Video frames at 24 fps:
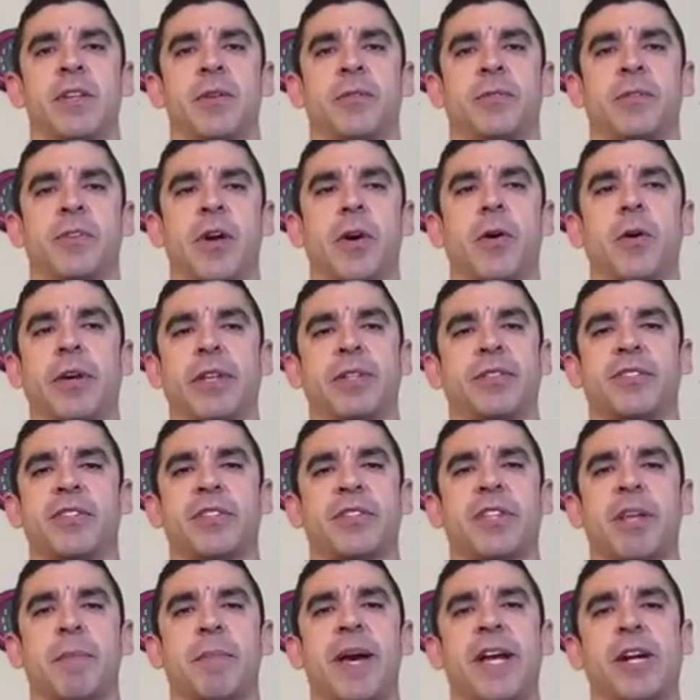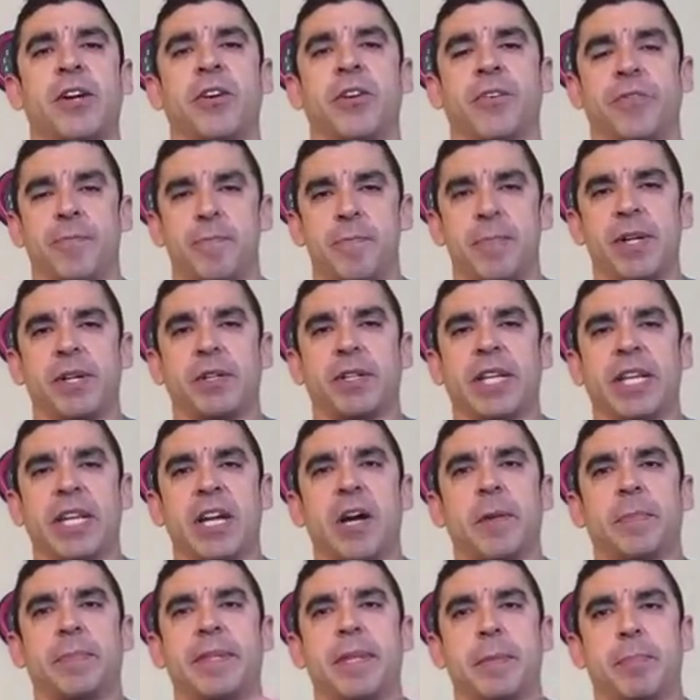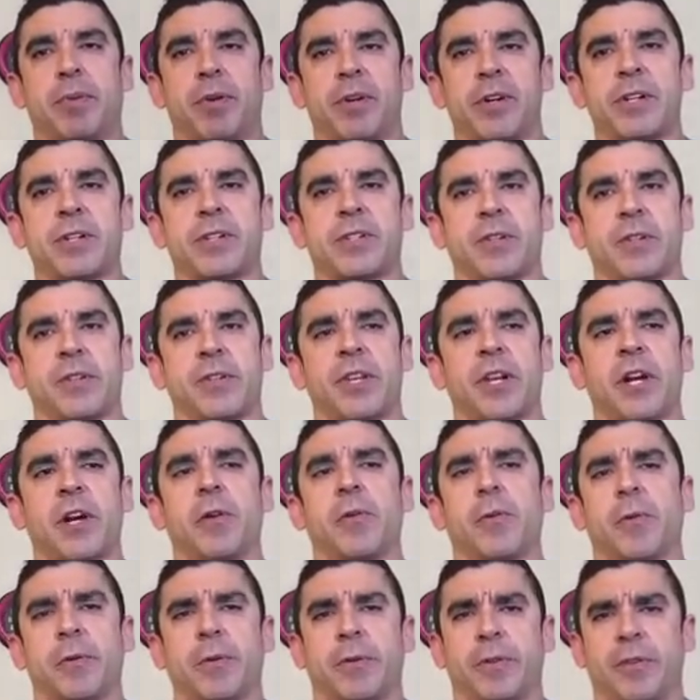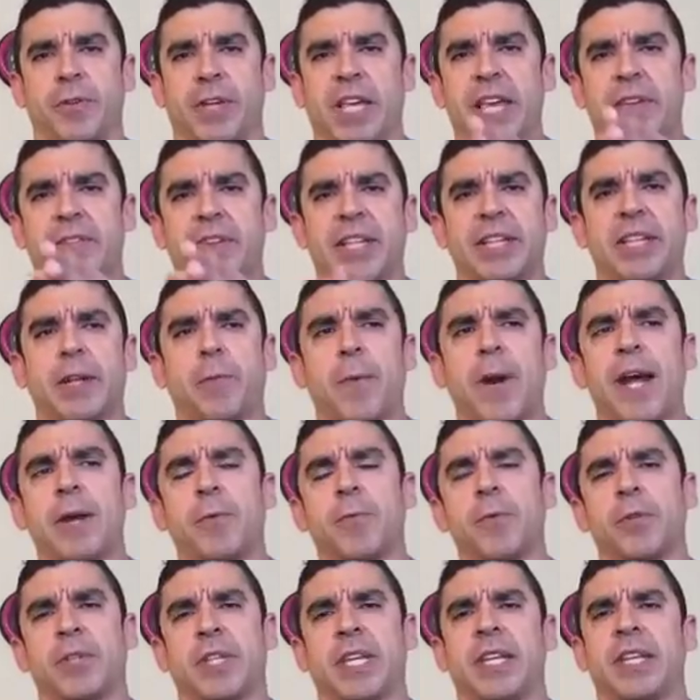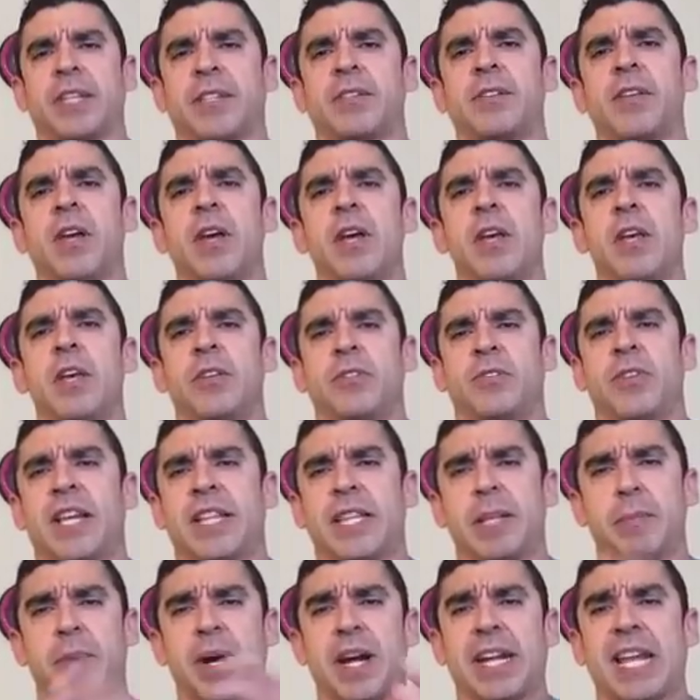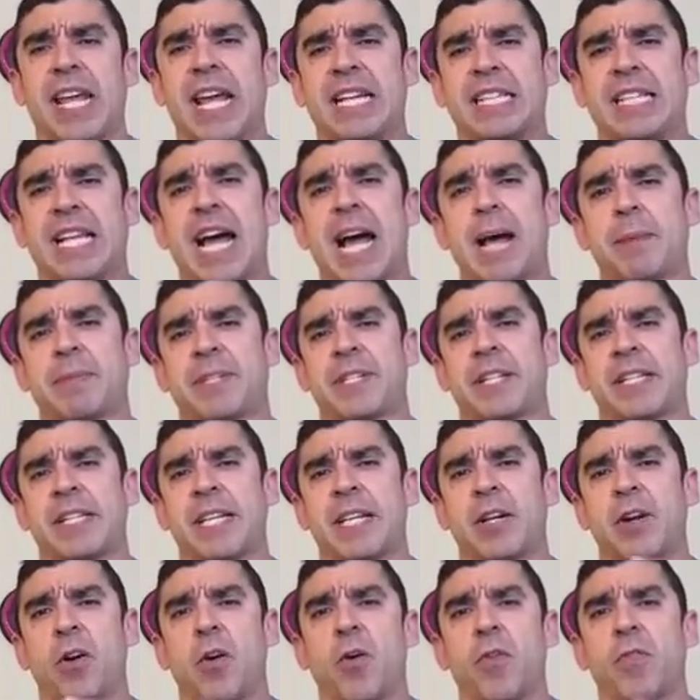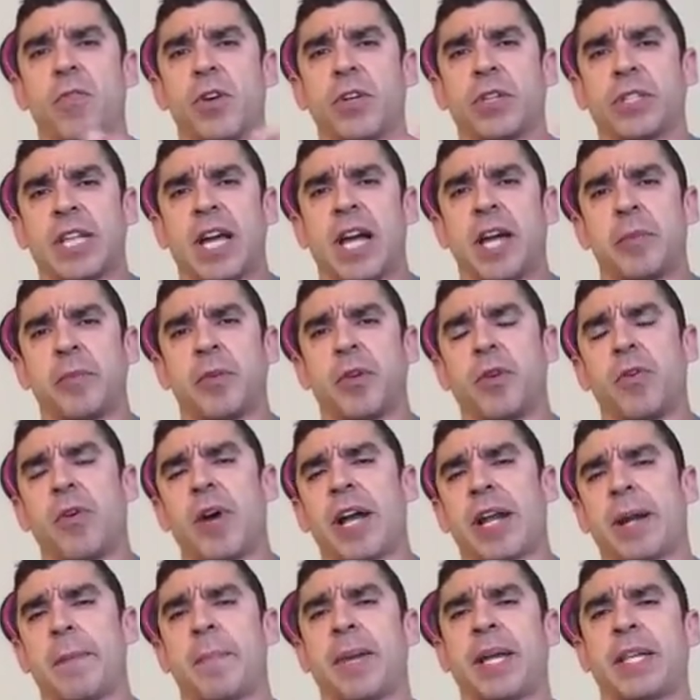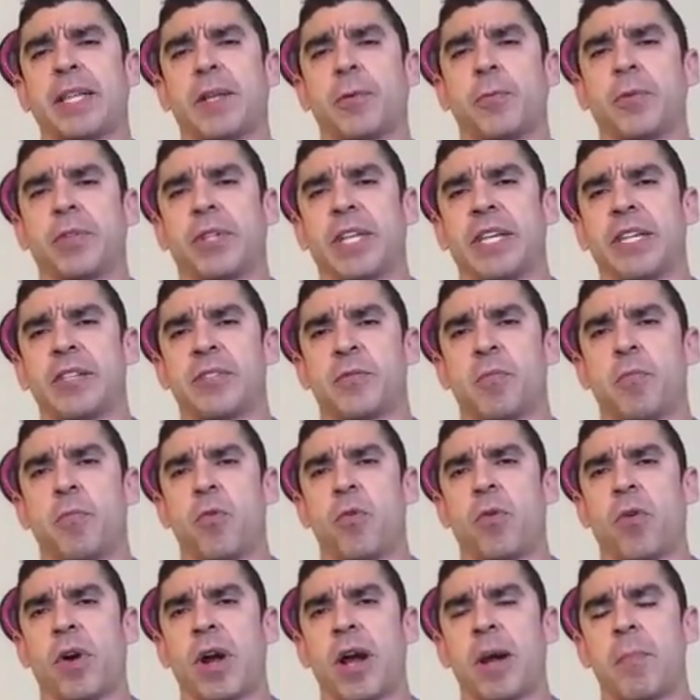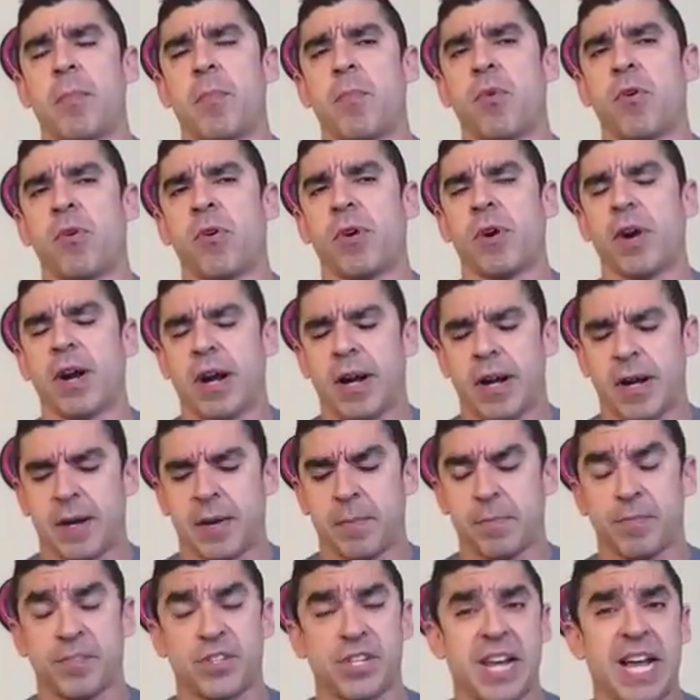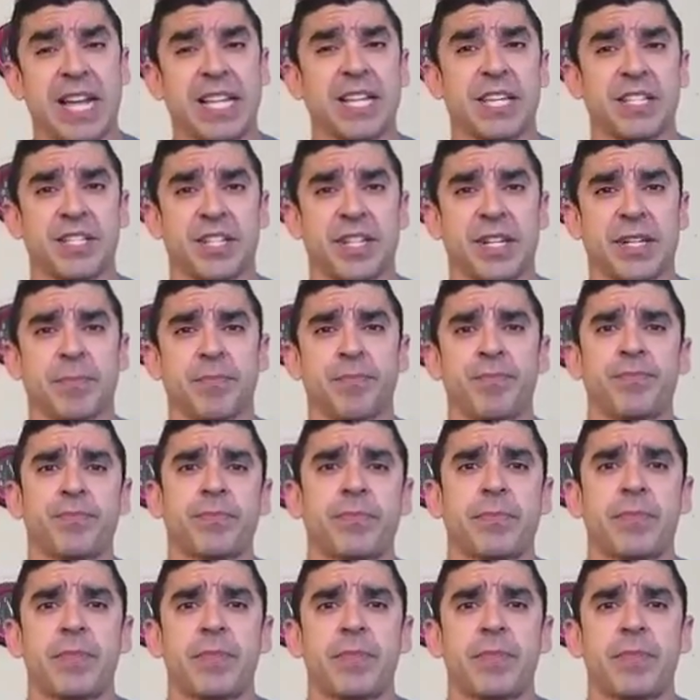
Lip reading: So it's just a matter of building up the person, giving the right routines so that the body adapts, and then over time you go ahead and make the routines more and more challenging